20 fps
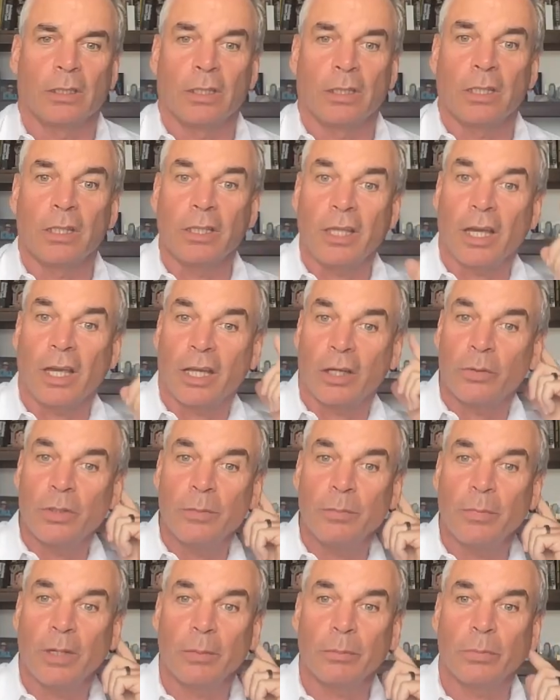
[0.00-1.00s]
Yeah, I
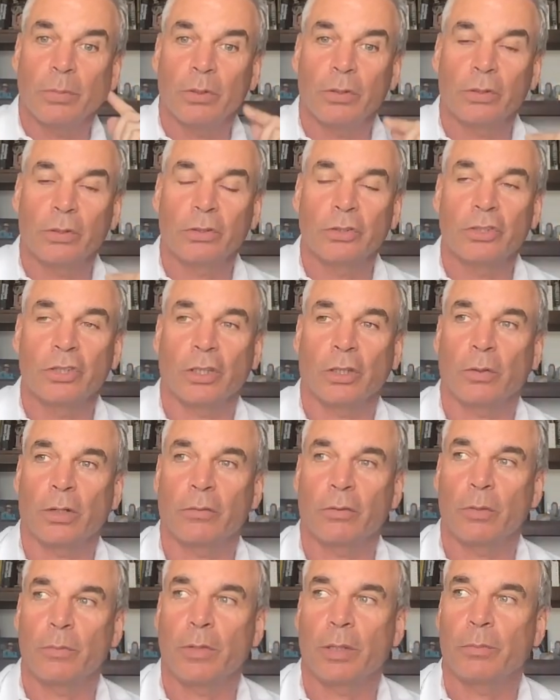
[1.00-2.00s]
remember, Joe. I
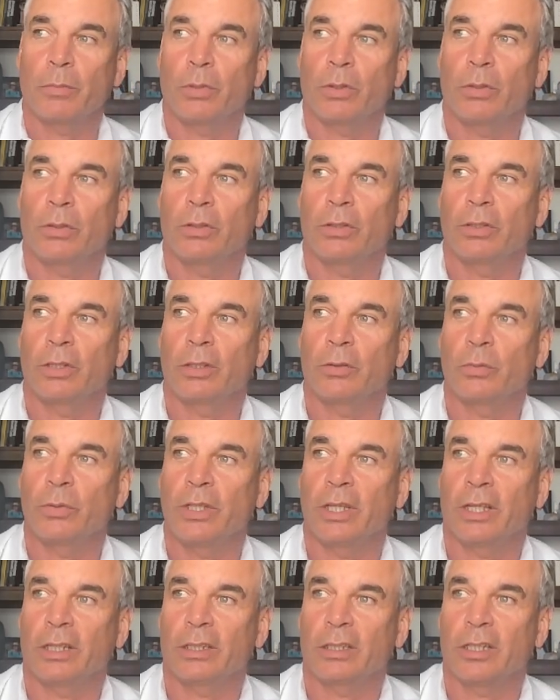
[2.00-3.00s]
remember uh,
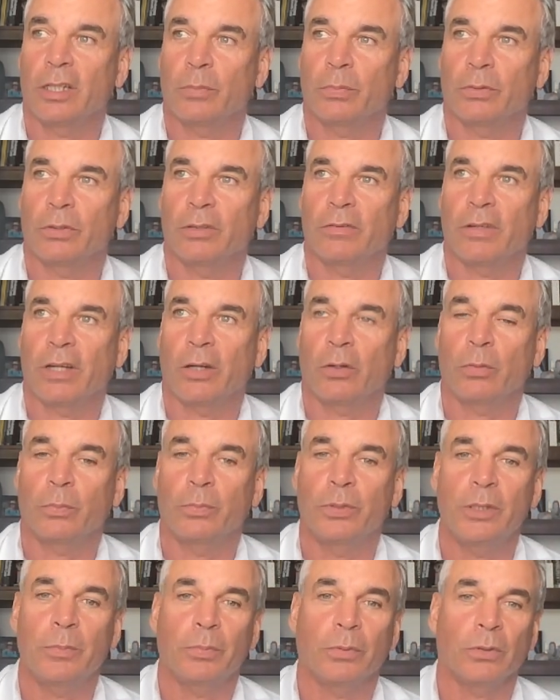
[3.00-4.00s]
we had a couple of our
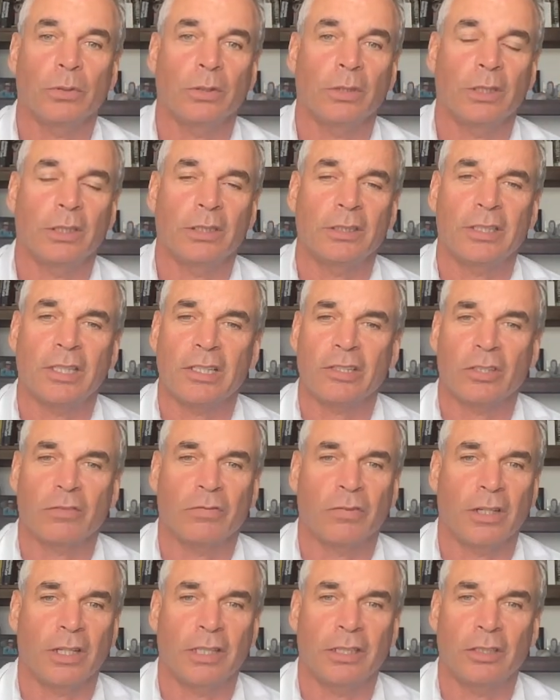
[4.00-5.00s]
people uh,
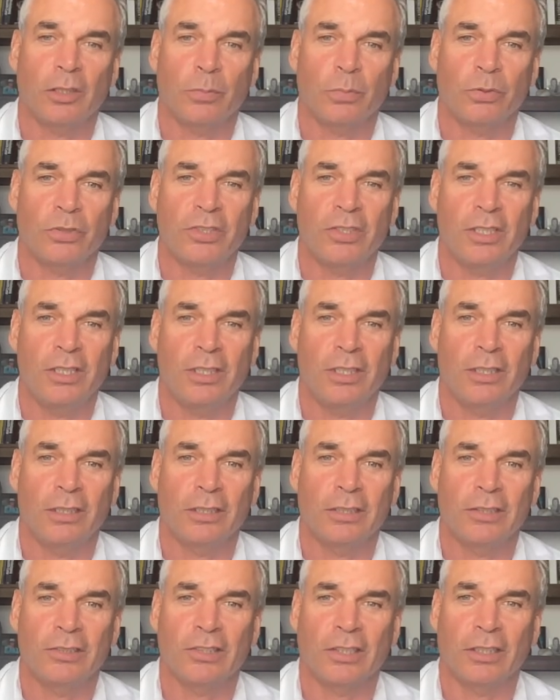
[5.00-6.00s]
testify in the
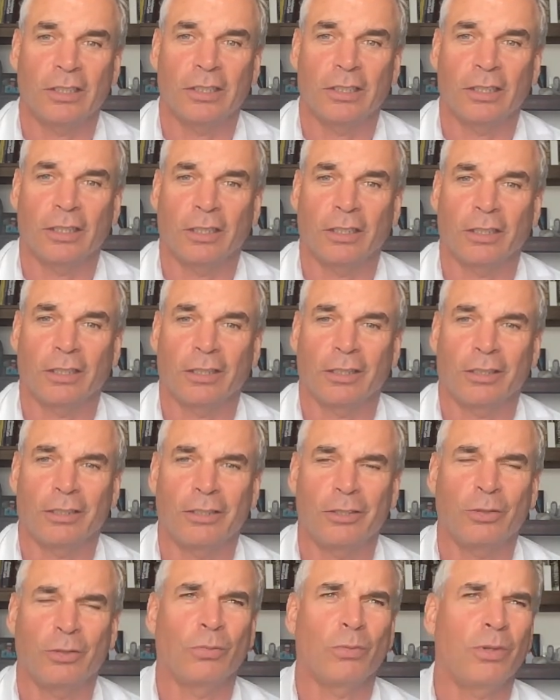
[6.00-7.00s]
proceedings, and uh,
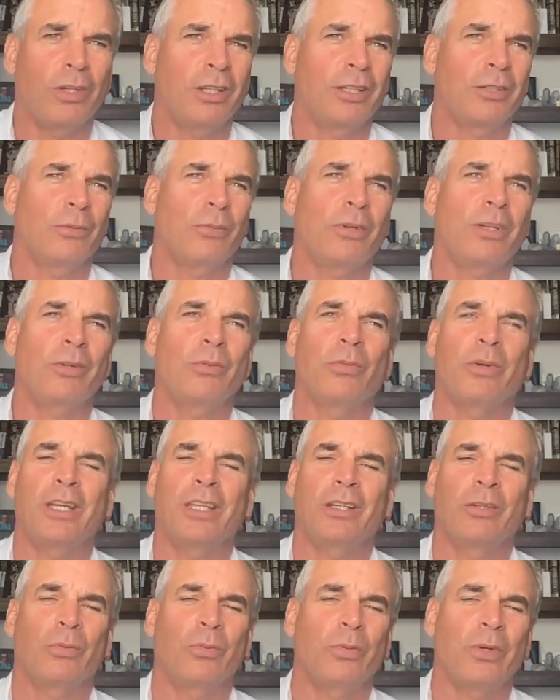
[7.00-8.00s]
you know what a what a way
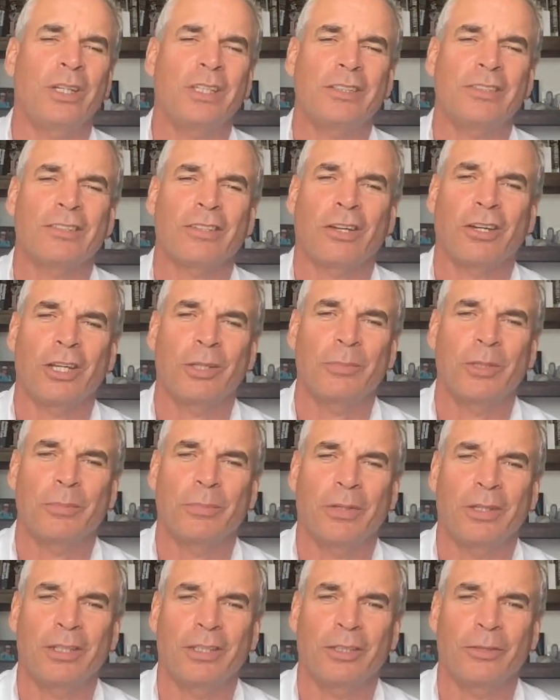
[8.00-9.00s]
to waste time and
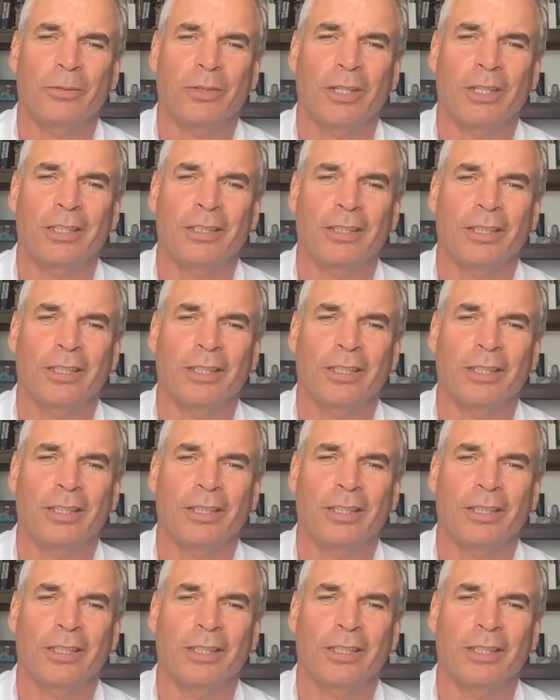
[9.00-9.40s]
money, right?